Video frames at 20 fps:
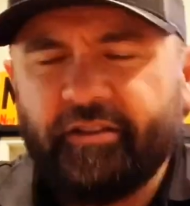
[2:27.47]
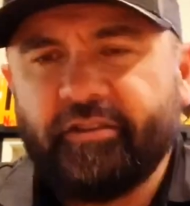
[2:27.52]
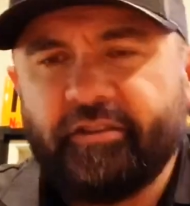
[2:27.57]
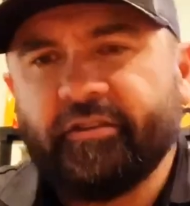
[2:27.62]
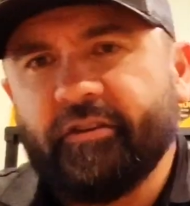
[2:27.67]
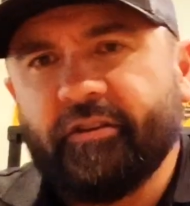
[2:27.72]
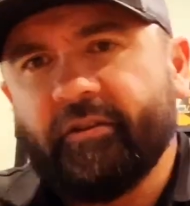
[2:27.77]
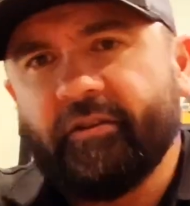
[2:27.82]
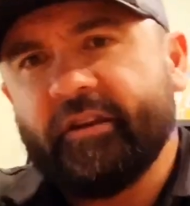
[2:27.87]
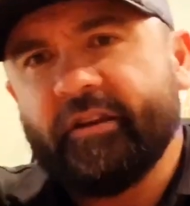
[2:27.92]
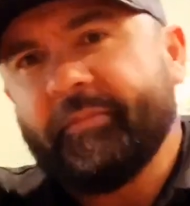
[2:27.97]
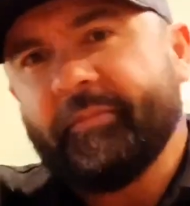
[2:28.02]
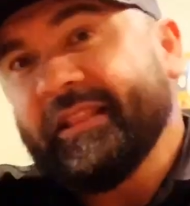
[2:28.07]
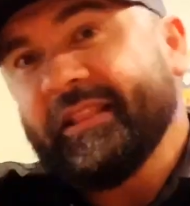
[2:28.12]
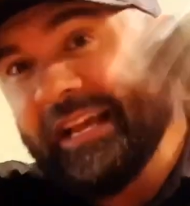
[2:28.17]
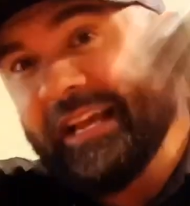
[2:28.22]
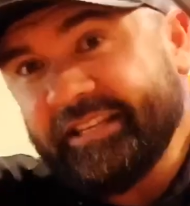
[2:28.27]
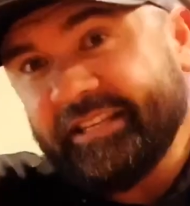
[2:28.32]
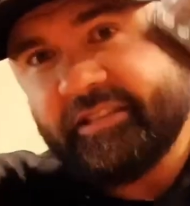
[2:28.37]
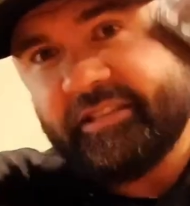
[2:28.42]
So I've got my
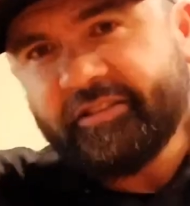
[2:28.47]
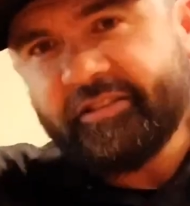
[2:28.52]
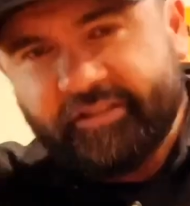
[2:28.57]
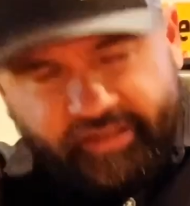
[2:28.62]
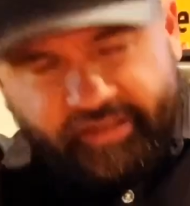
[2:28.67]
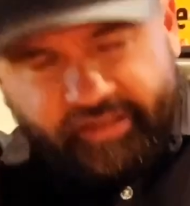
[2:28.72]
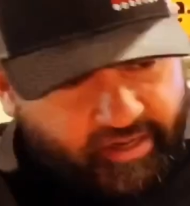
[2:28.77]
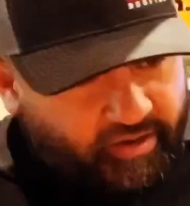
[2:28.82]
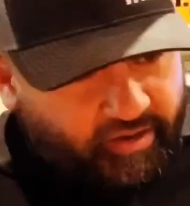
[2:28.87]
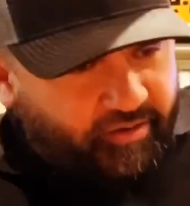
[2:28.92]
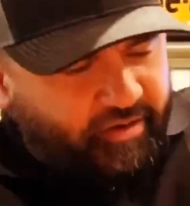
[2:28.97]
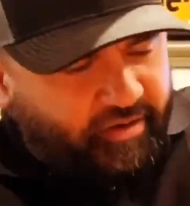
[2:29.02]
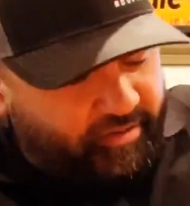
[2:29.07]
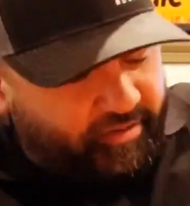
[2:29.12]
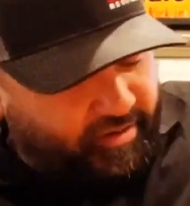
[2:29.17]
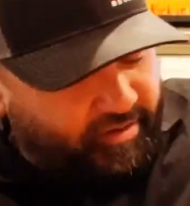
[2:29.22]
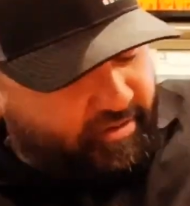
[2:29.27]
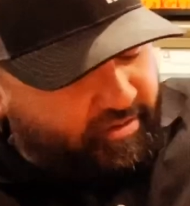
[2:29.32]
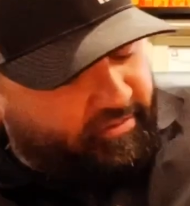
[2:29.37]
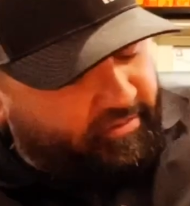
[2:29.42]
license to carry
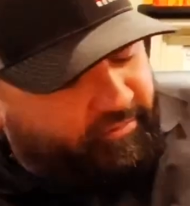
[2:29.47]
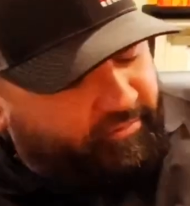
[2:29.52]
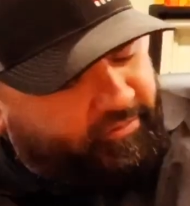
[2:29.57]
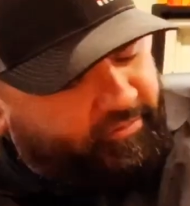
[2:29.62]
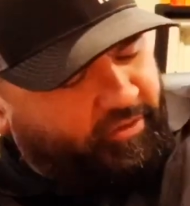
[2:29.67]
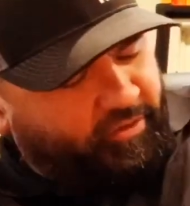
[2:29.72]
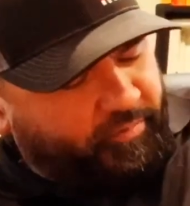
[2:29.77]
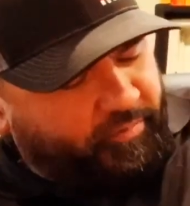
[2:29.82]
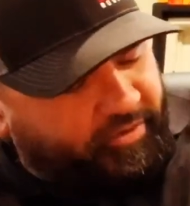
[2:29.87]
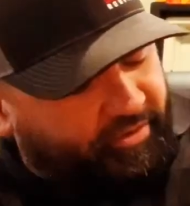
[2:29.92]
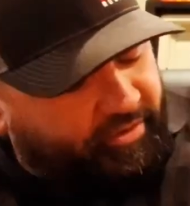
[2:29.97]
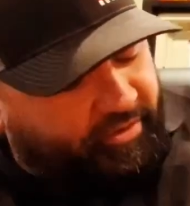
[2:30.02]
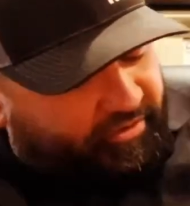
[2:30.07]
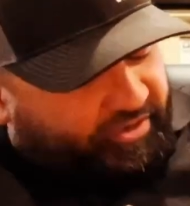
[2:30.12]
in there with all my other